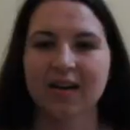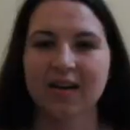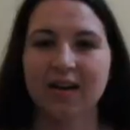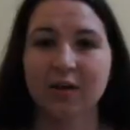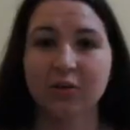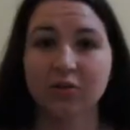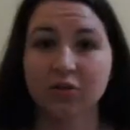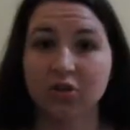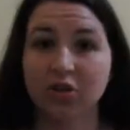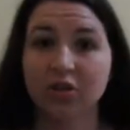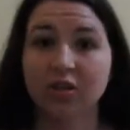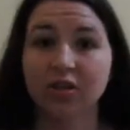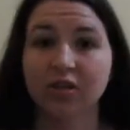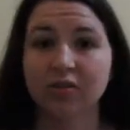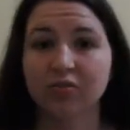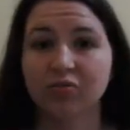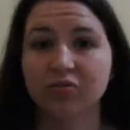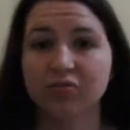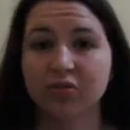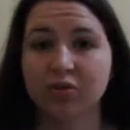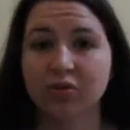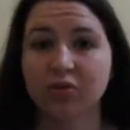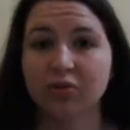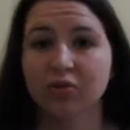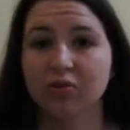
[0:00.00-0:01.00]
It was really good
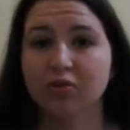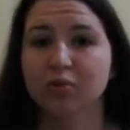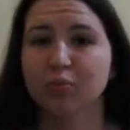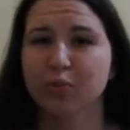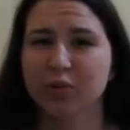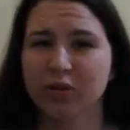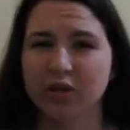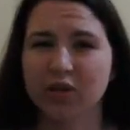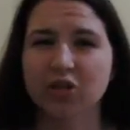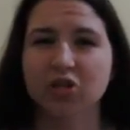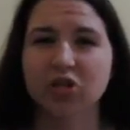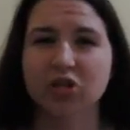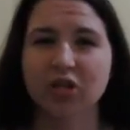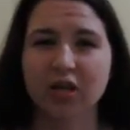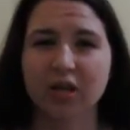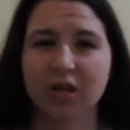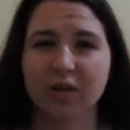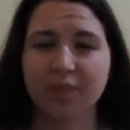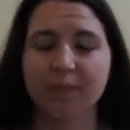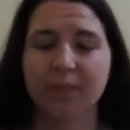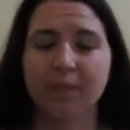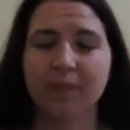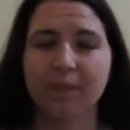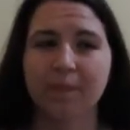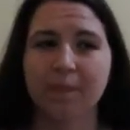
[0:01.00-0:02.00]
food, pretty
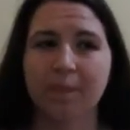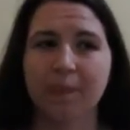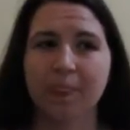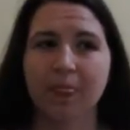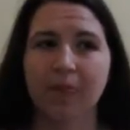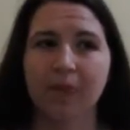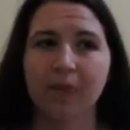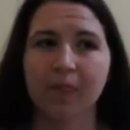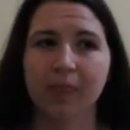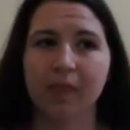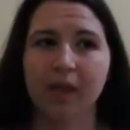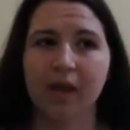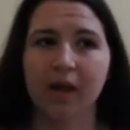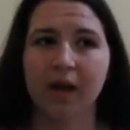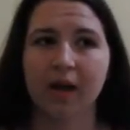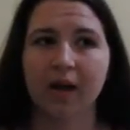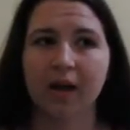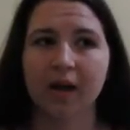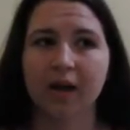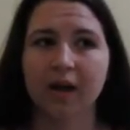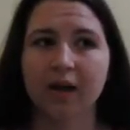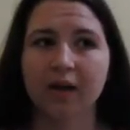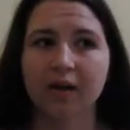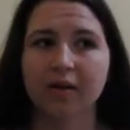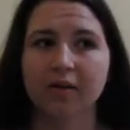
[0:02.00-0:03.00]
cheap,
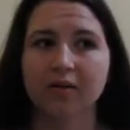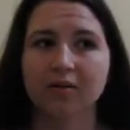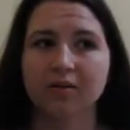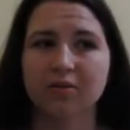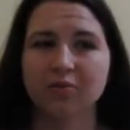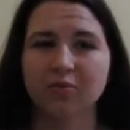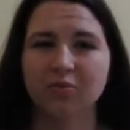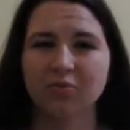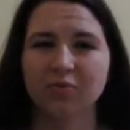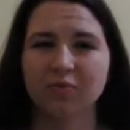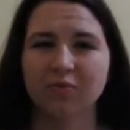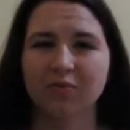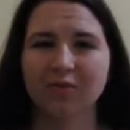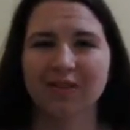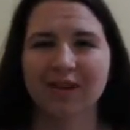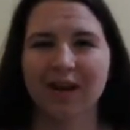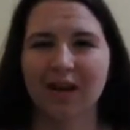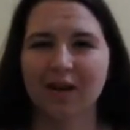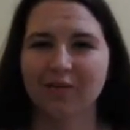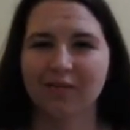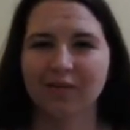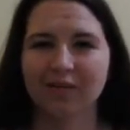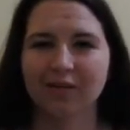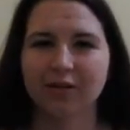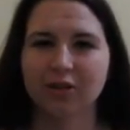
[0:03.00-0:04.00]
and, well,
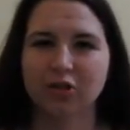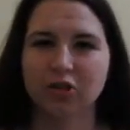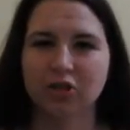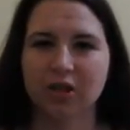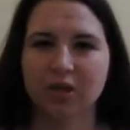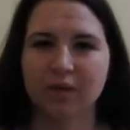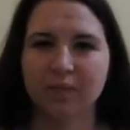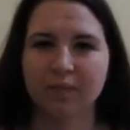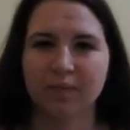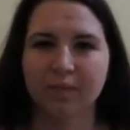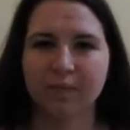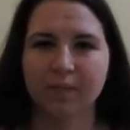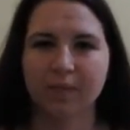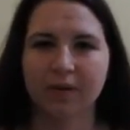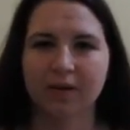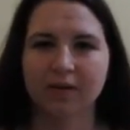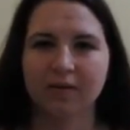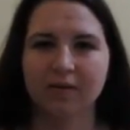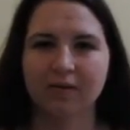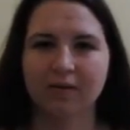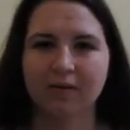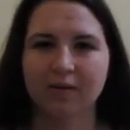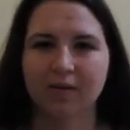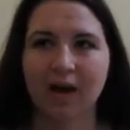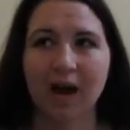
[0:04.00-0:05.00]
not really cheap, but
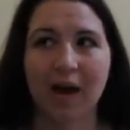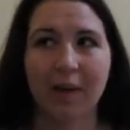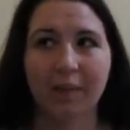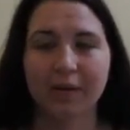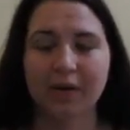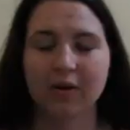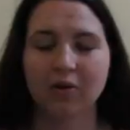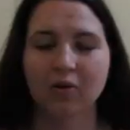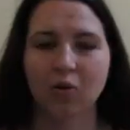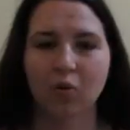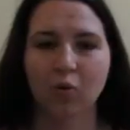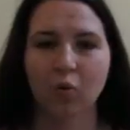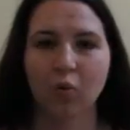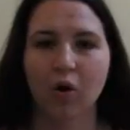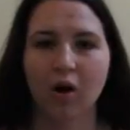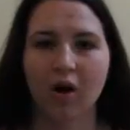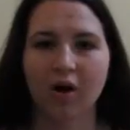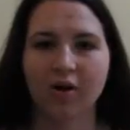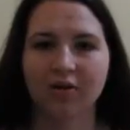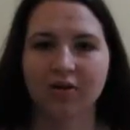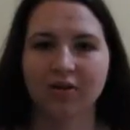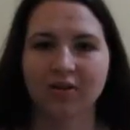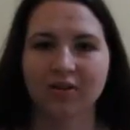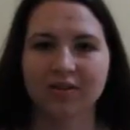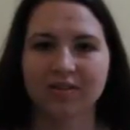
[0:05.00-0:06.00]
I mean,
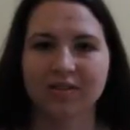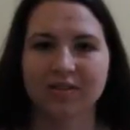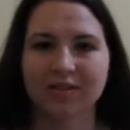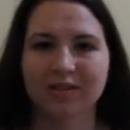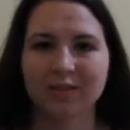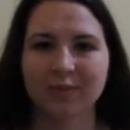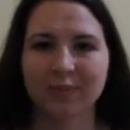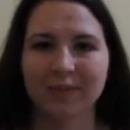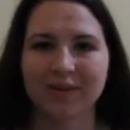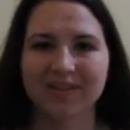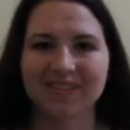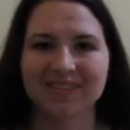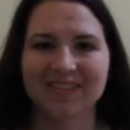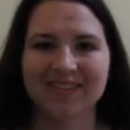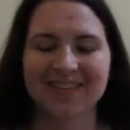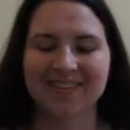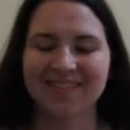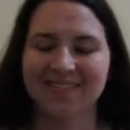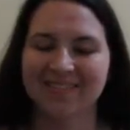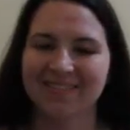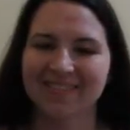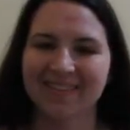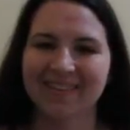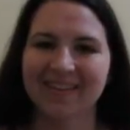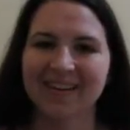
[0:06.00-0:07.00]
water is
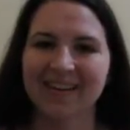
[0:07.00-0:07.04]
expensive.